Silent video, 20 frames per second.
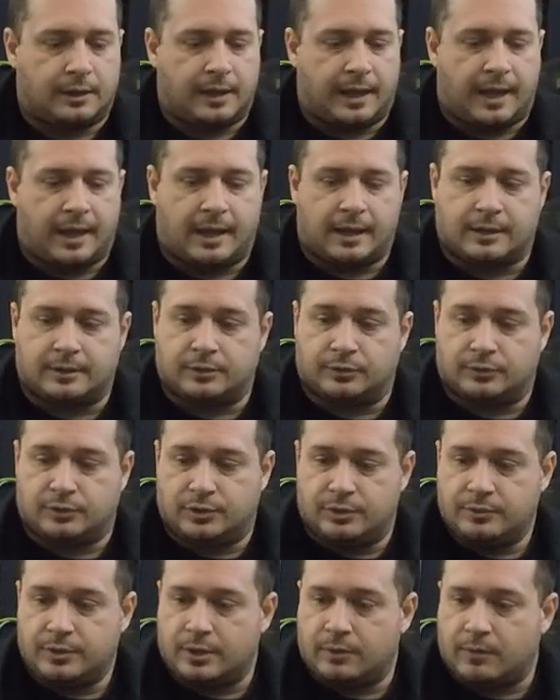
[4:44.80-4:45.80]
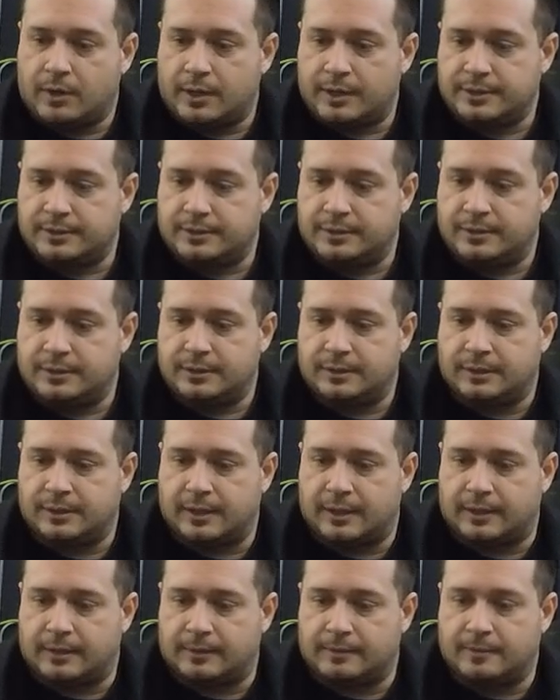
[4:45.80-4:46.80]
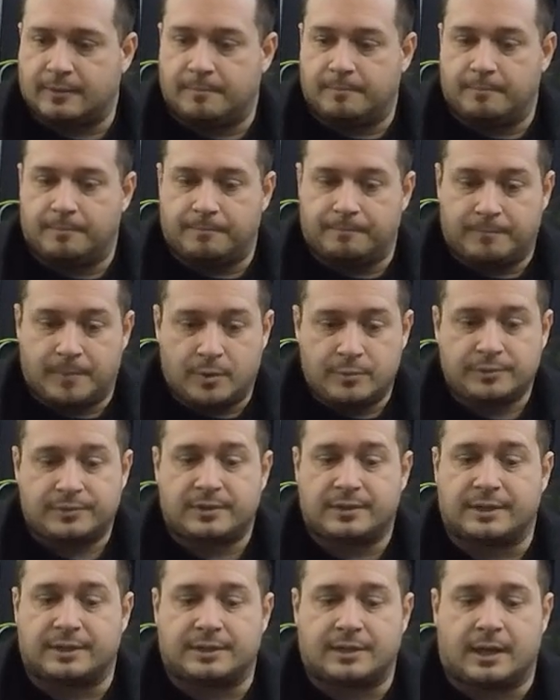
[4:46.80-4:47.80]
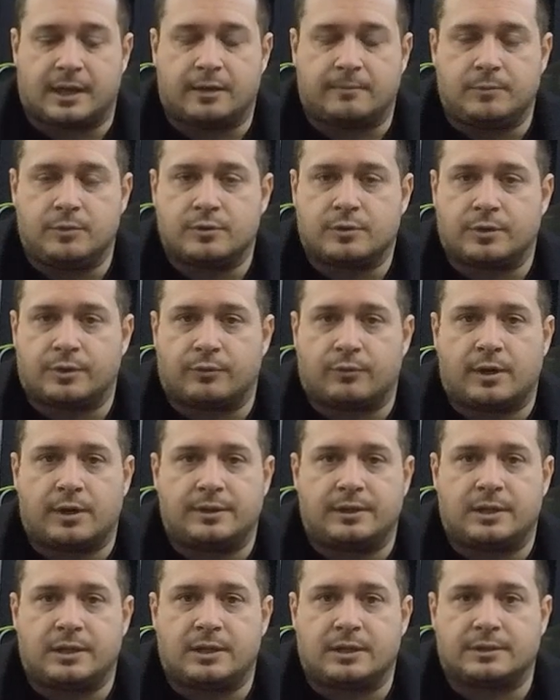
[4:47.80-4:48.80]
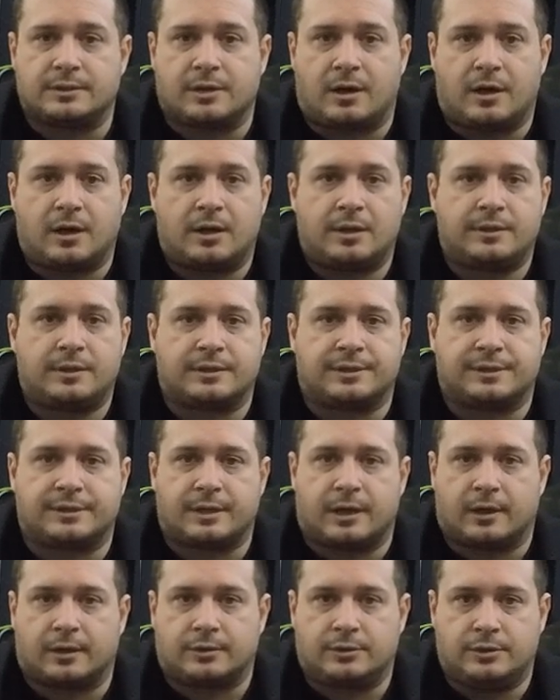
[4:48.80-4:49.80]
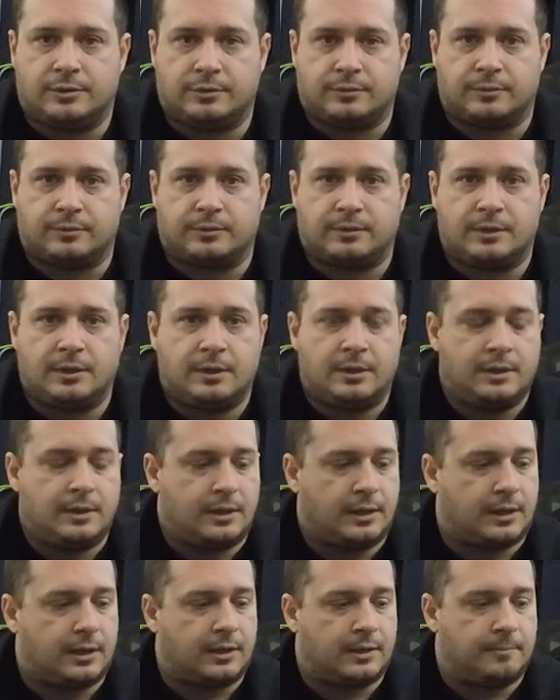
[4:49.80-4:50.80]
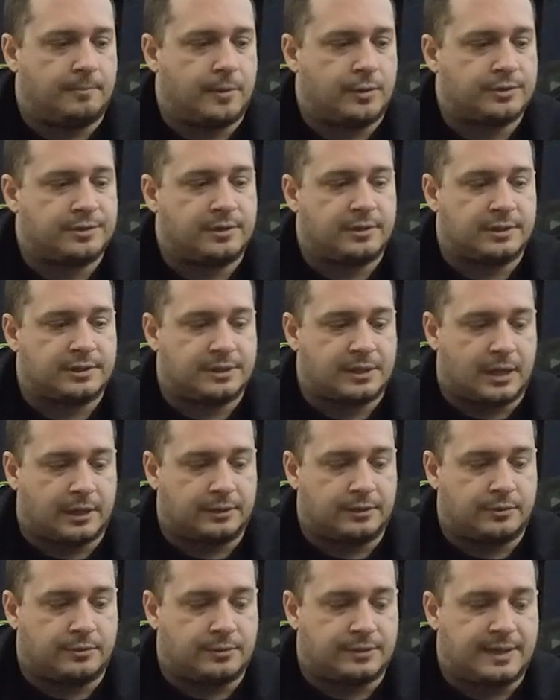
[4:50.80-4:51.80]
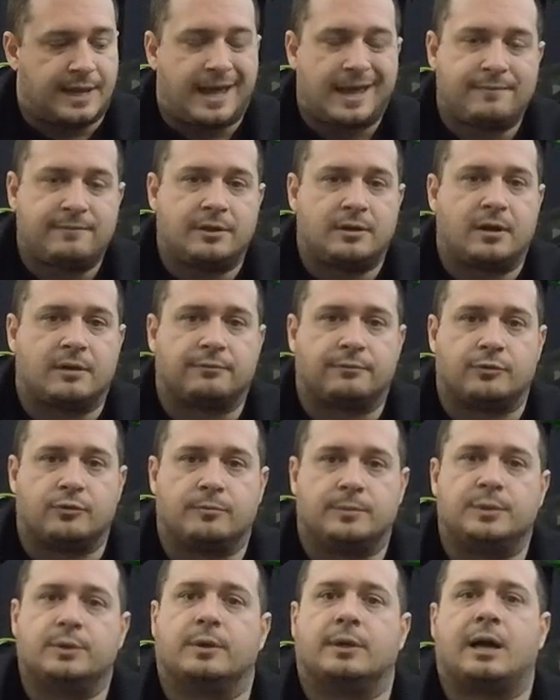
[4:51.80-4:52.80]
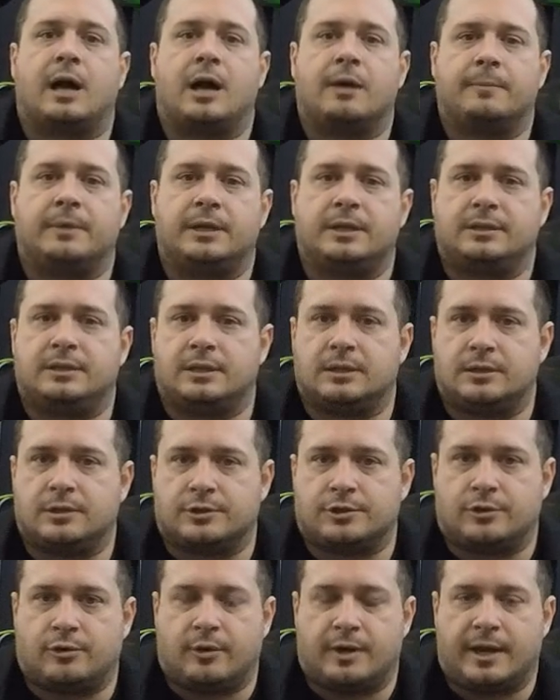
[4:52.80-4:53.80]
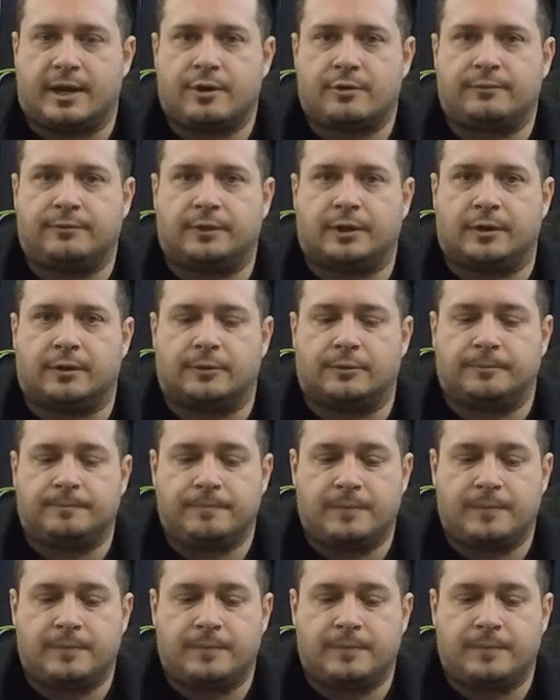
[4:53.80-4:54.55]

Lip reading: And tuning-wise, most of the time you can run these on the stock tune. Most of the stock tunes have enough room to accommodate the additional airflow.